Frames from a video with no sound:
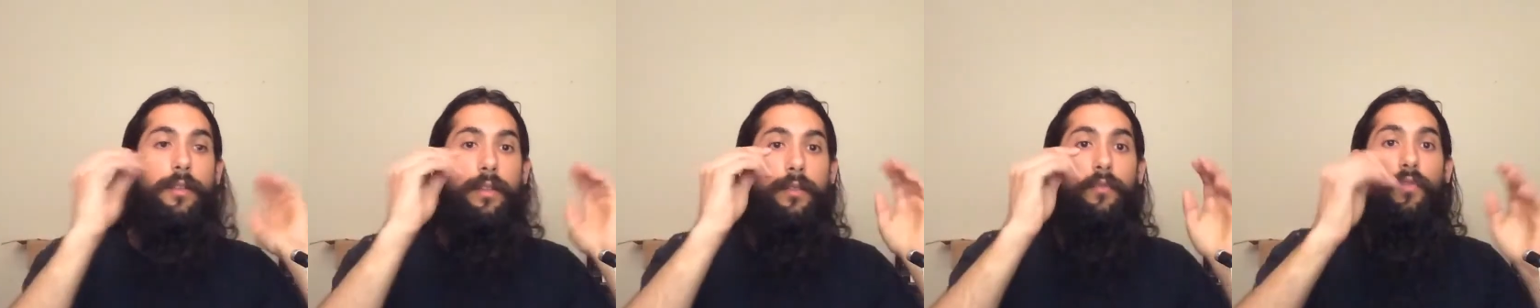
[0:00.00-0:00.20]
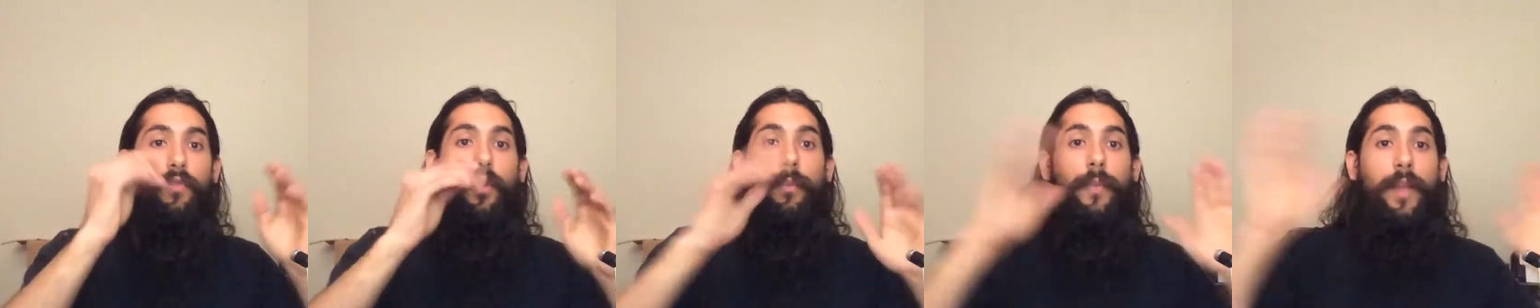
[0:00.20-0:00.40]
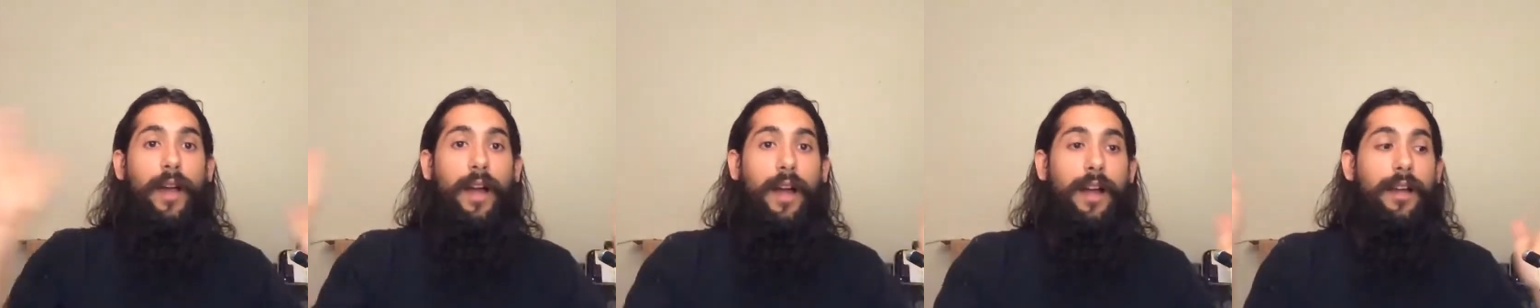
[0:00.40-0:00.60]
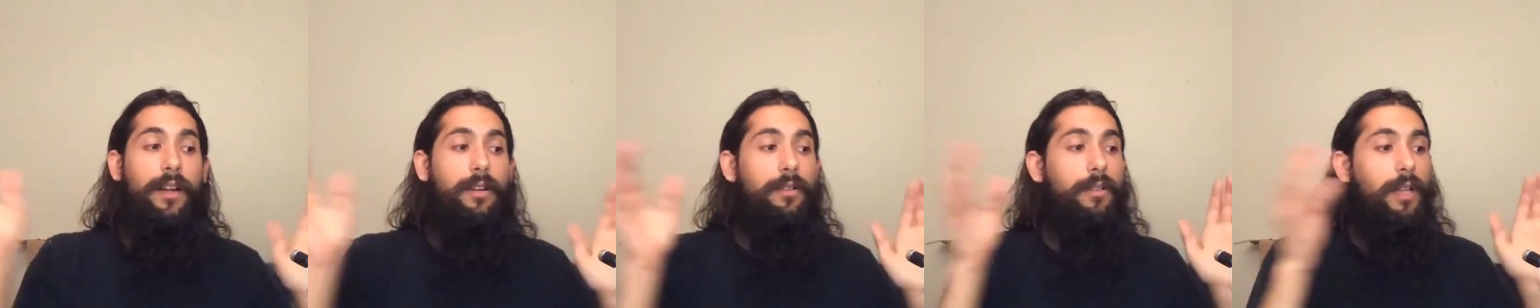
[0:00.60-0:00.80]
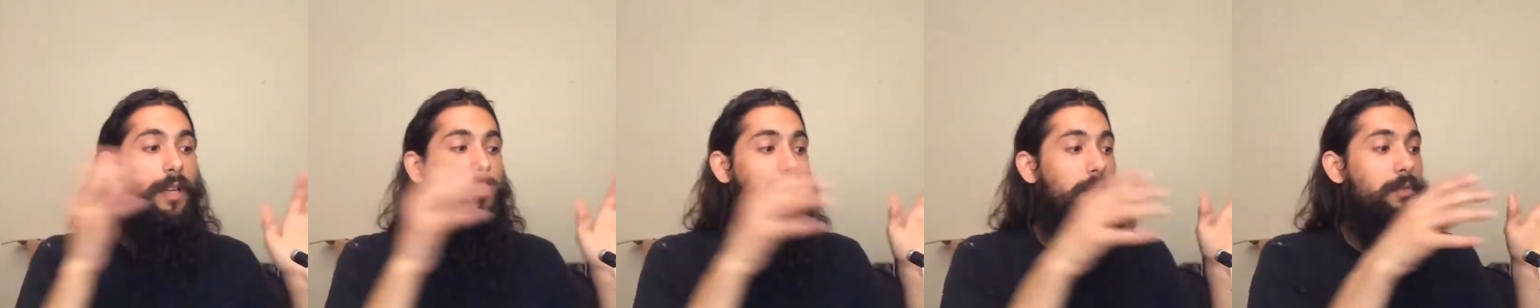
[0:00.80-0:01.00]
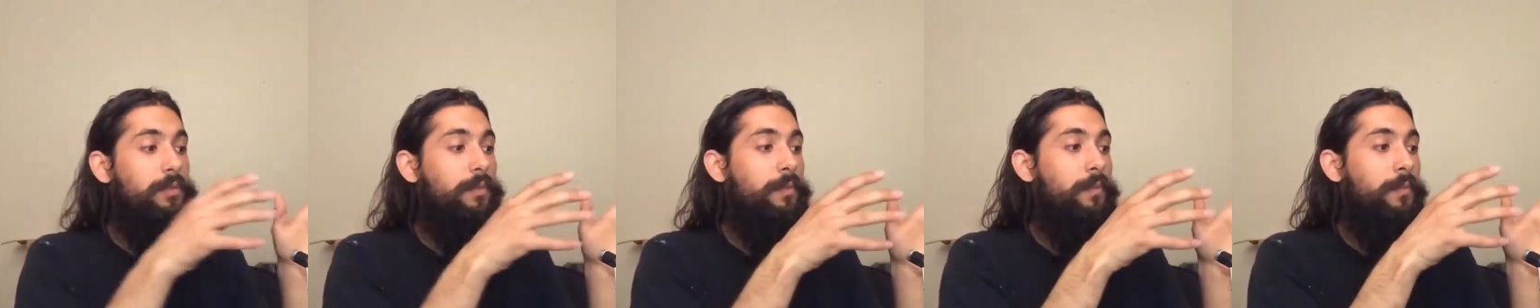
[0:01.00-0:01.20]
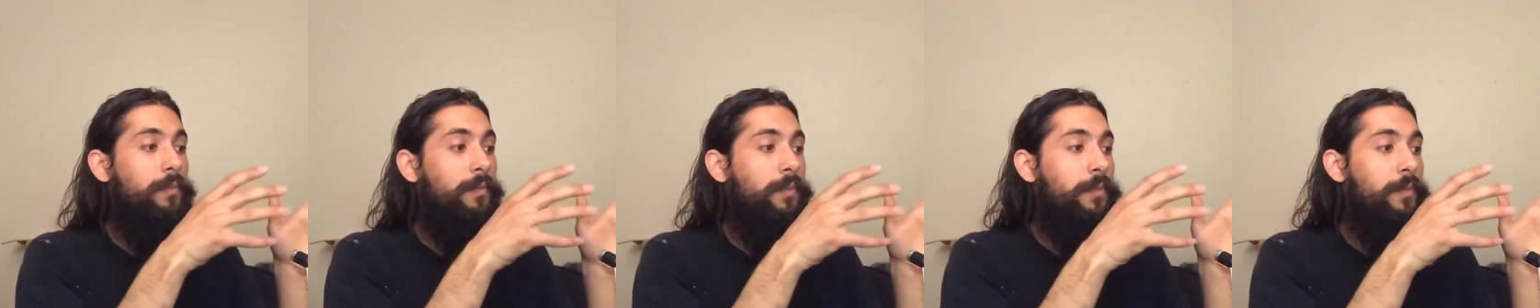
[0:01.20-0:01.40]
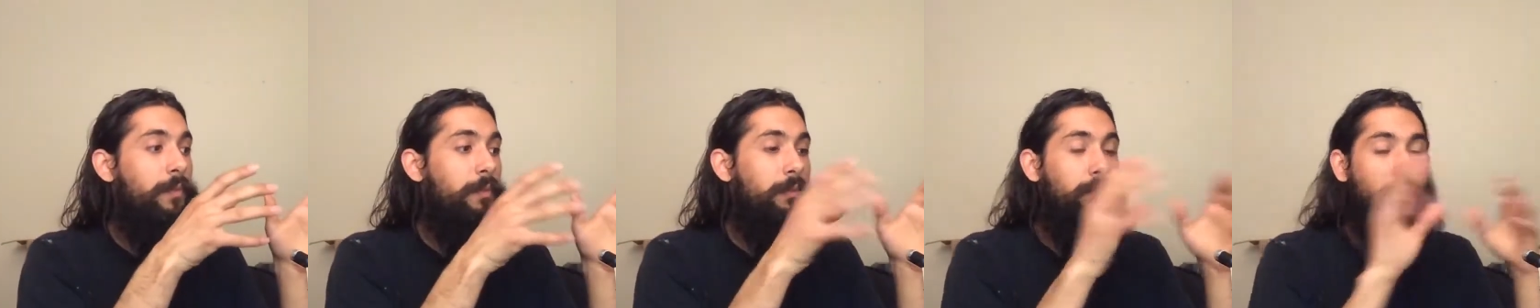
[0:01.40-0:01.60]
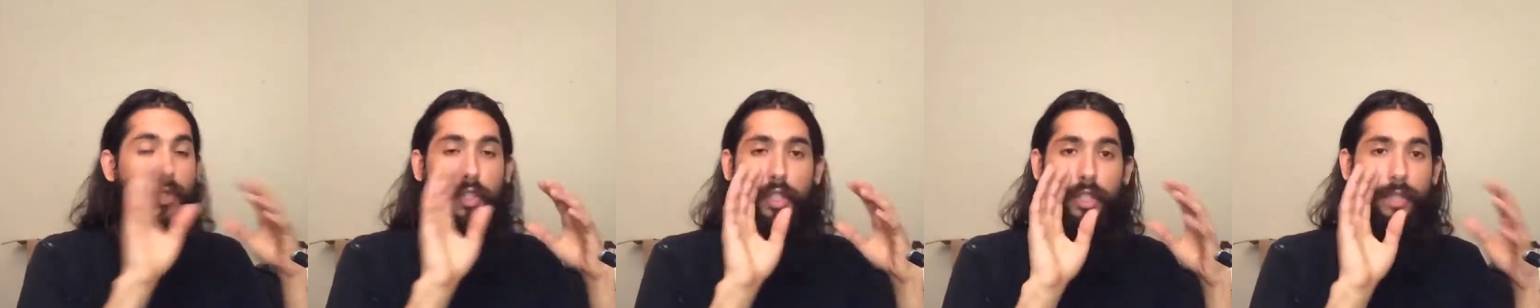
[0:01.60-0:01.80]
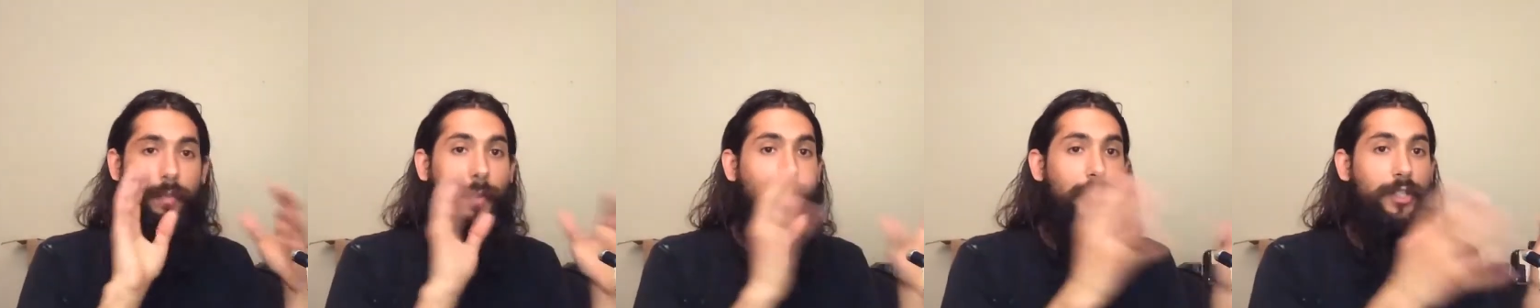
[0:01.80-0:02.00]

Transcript: from the higher level, just